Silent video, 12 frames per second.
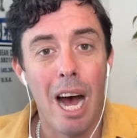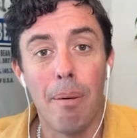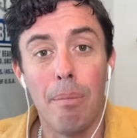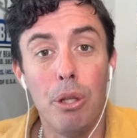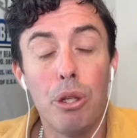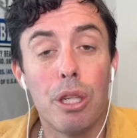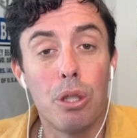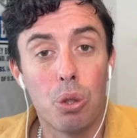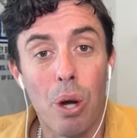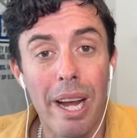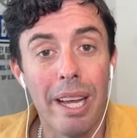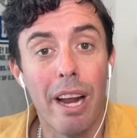You can
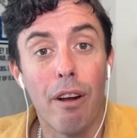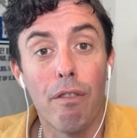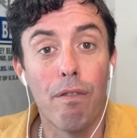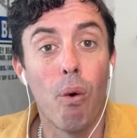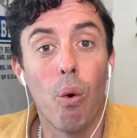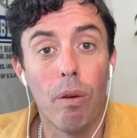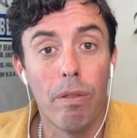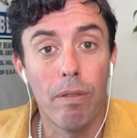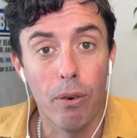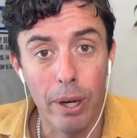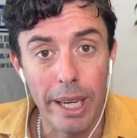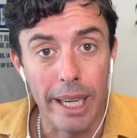try it out for
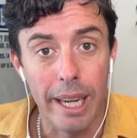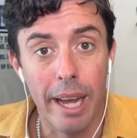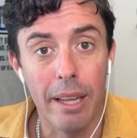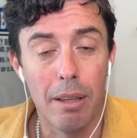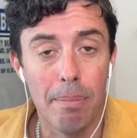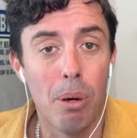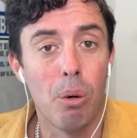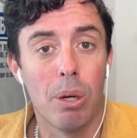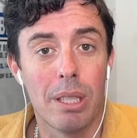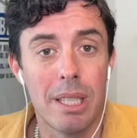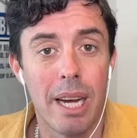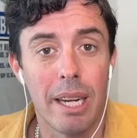free at
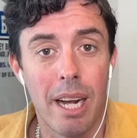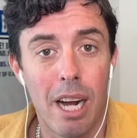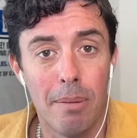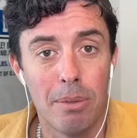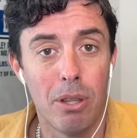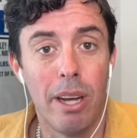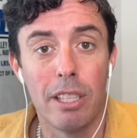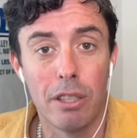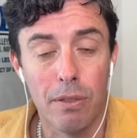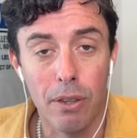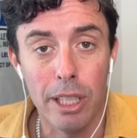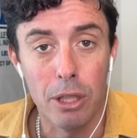
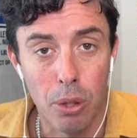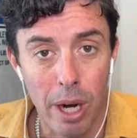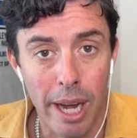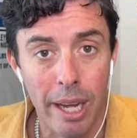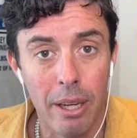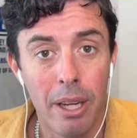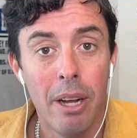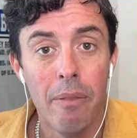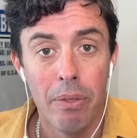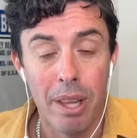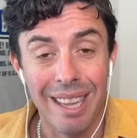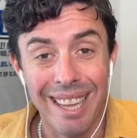thebulwark.com/free trial.
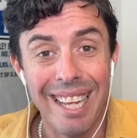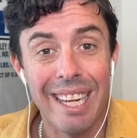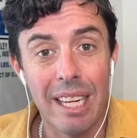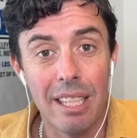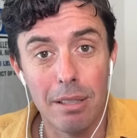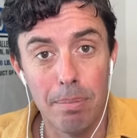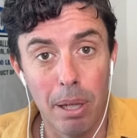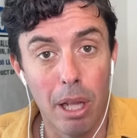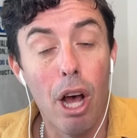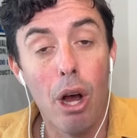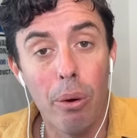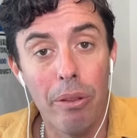The link is
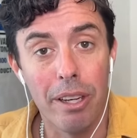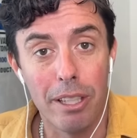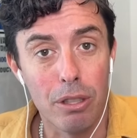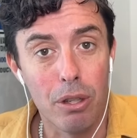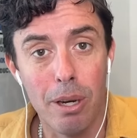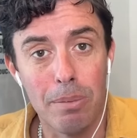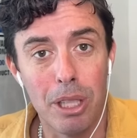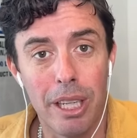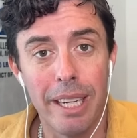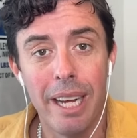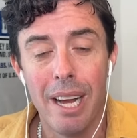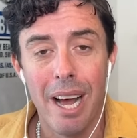below in the
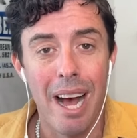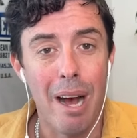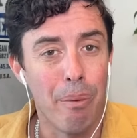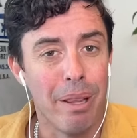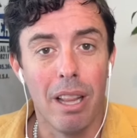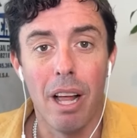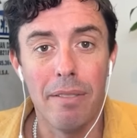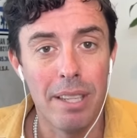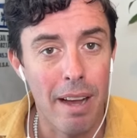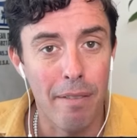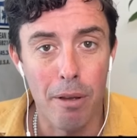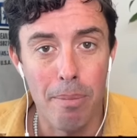description. We'd love to
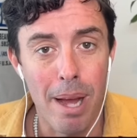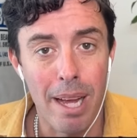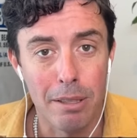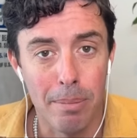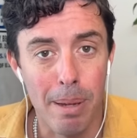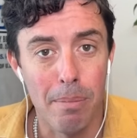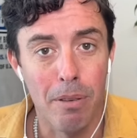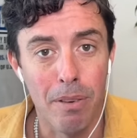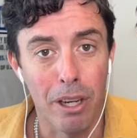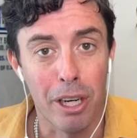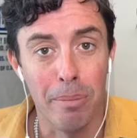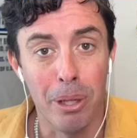have you as a member of
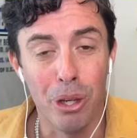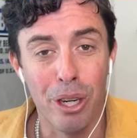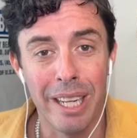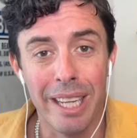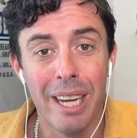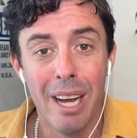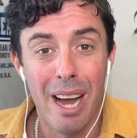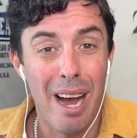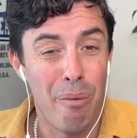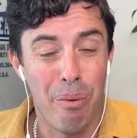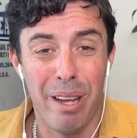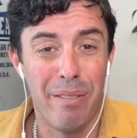our community.
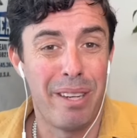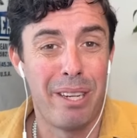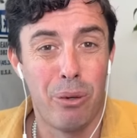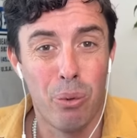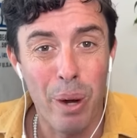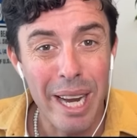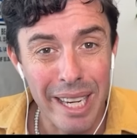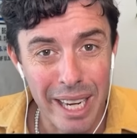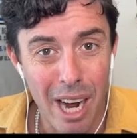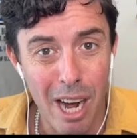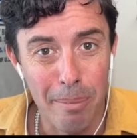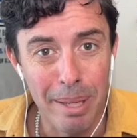We have great
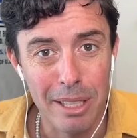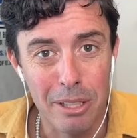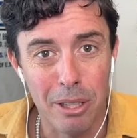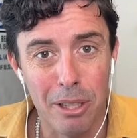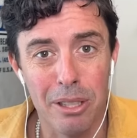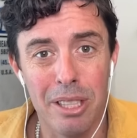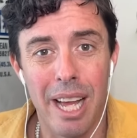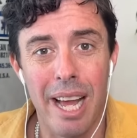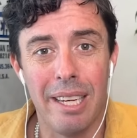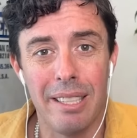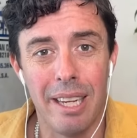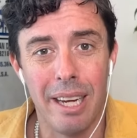commenters
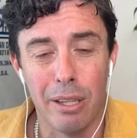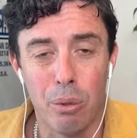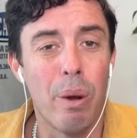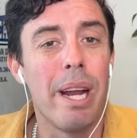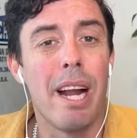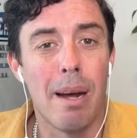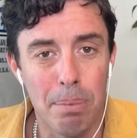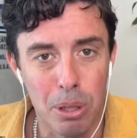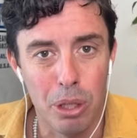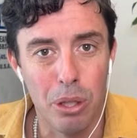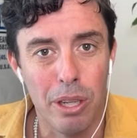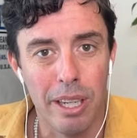and great
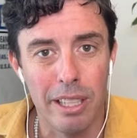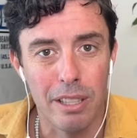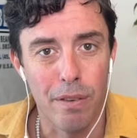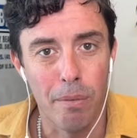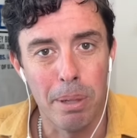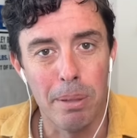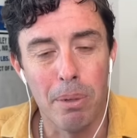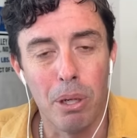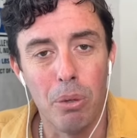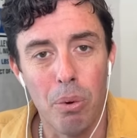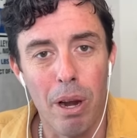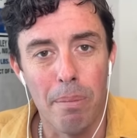opportunities for people
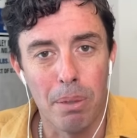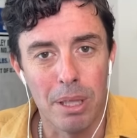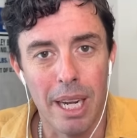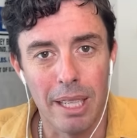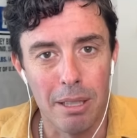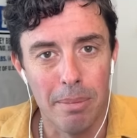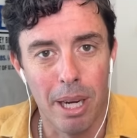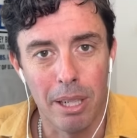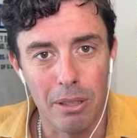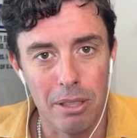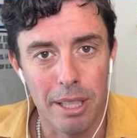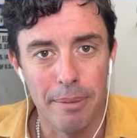who want to protect
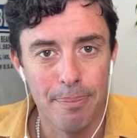democracy.